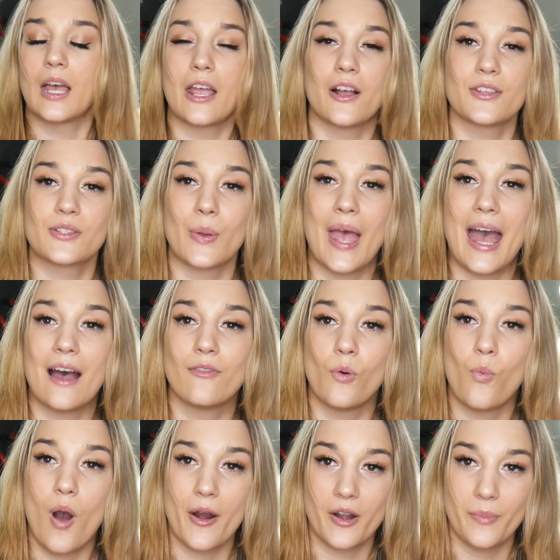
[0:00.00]
I also have
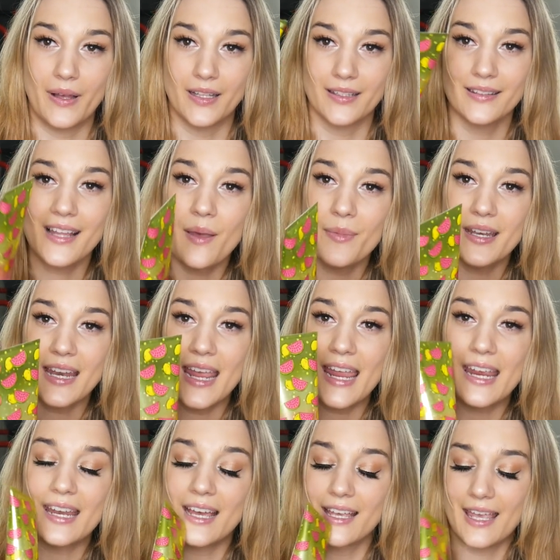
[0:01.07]
watermelon
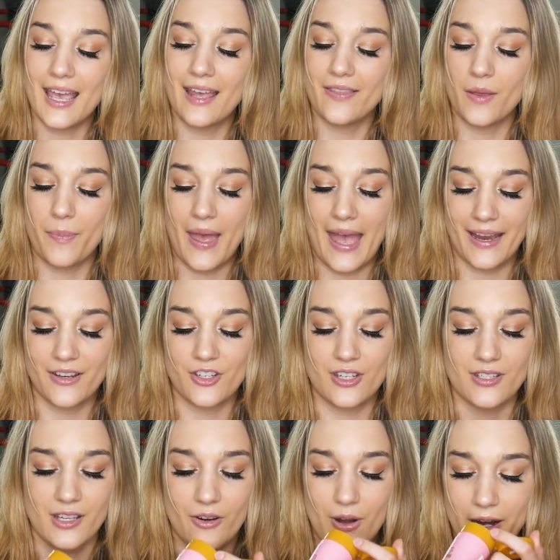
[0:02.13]
lemonade. Again, the
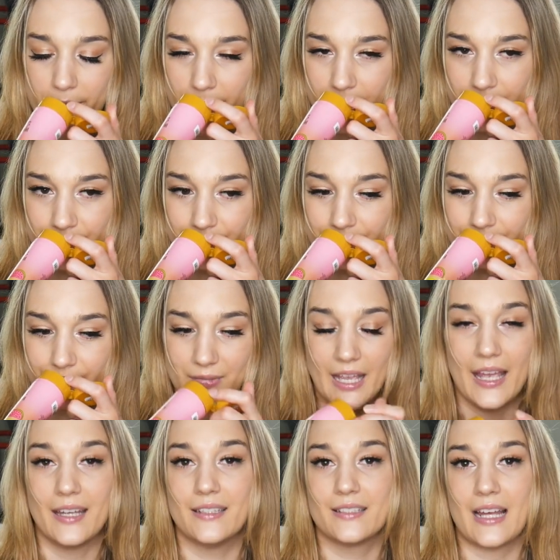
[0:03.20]
packaging is incredible,
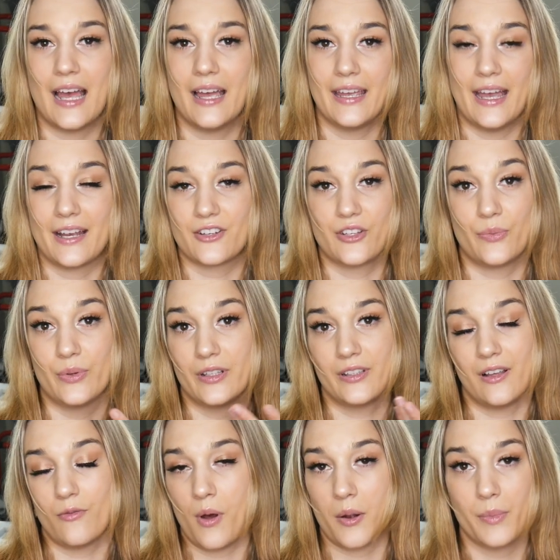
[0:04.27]
and I actually really
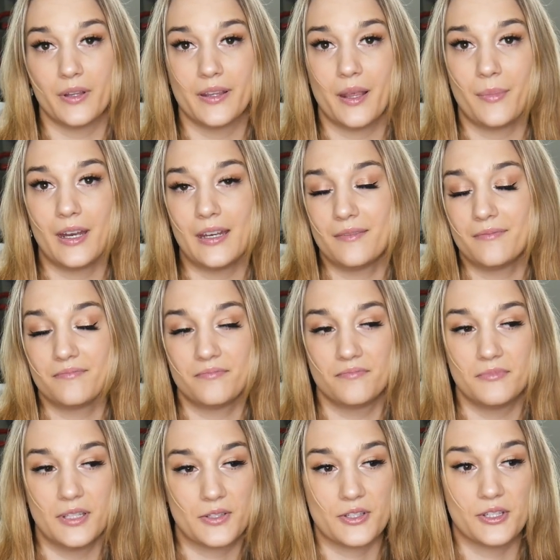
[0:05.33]
love watermelon lemonade.
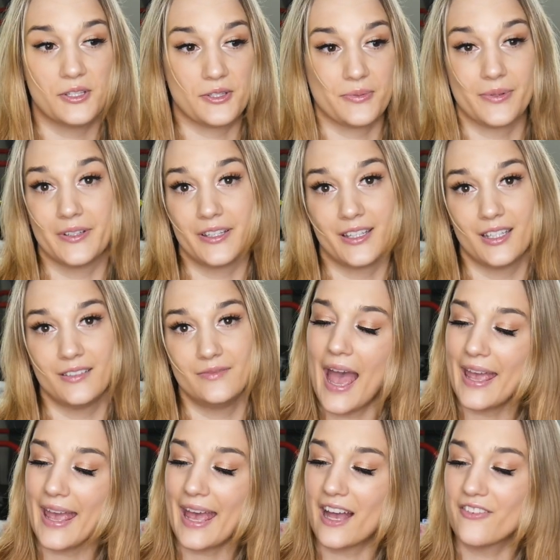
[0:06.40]
It's really good.
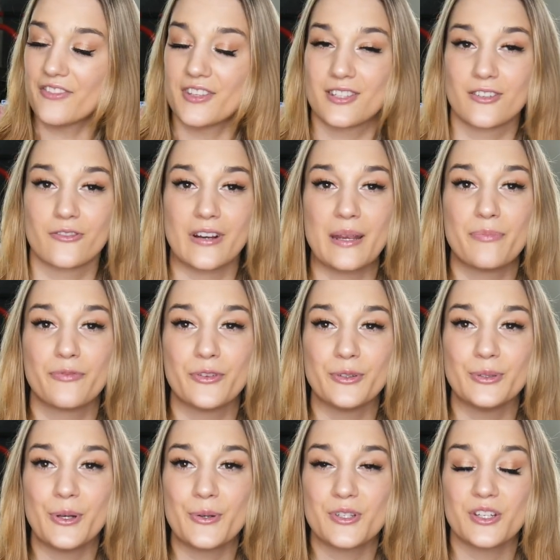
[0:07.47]
I have this
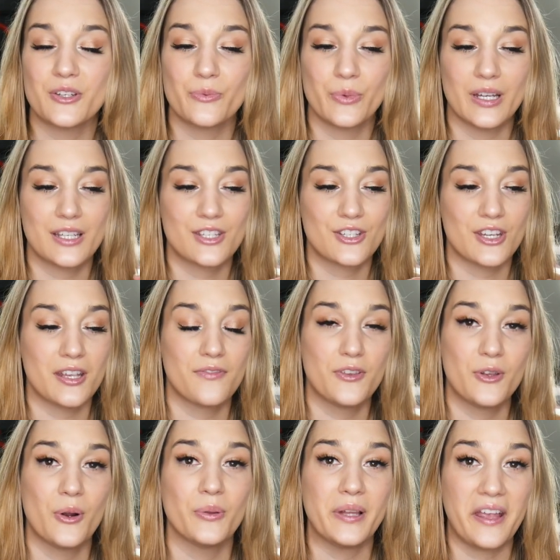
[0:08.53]
grapefruit lotion, which if
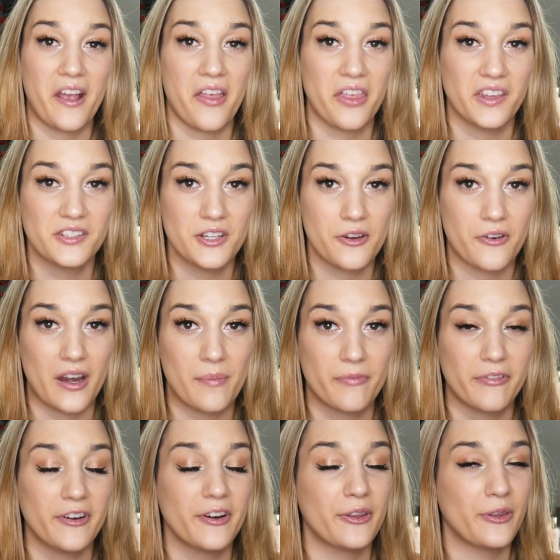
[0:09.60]
you don't like authentic
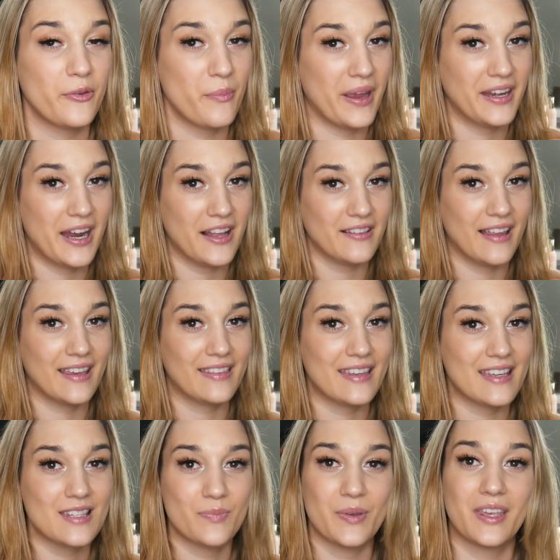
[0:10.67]
grapefruit, you might not like
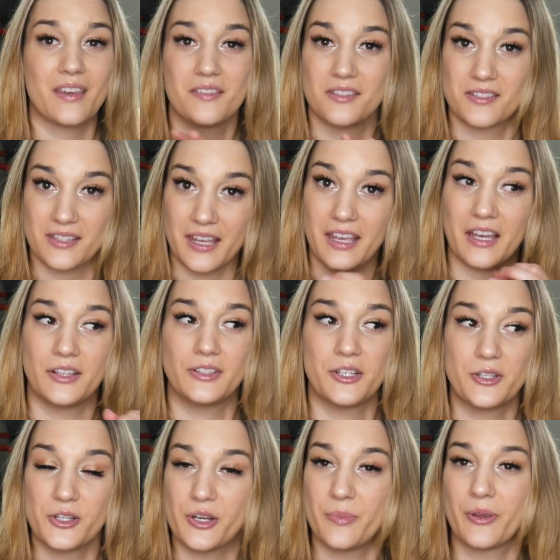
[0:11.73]
this because it's like a
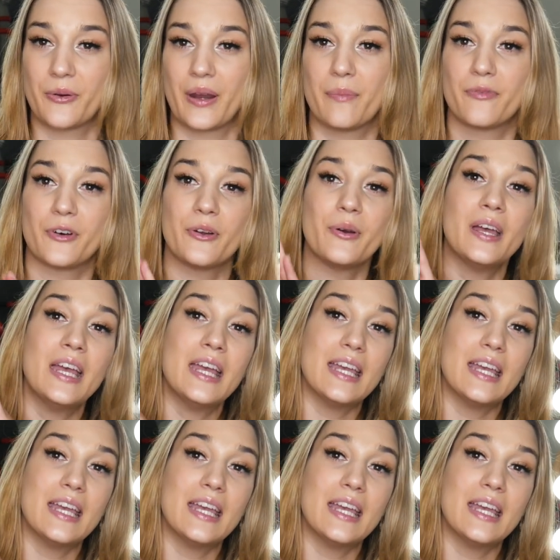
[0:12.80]
legitimate grapefruit.